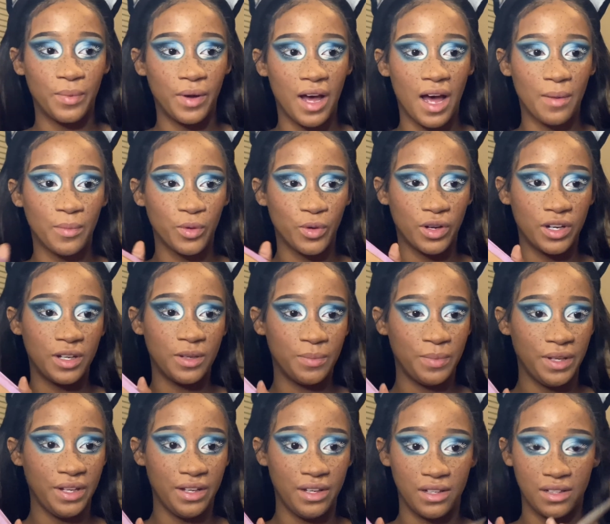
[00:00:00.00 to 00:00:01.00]
I'm going to
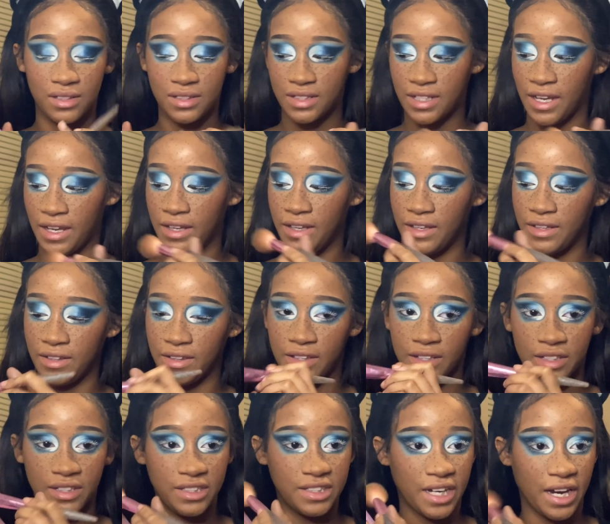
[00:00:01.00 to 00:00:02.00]
be taking
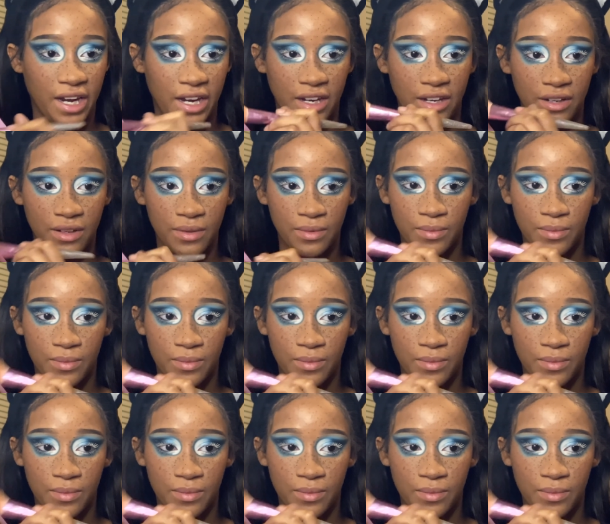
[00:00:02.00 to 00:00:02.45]
this shade.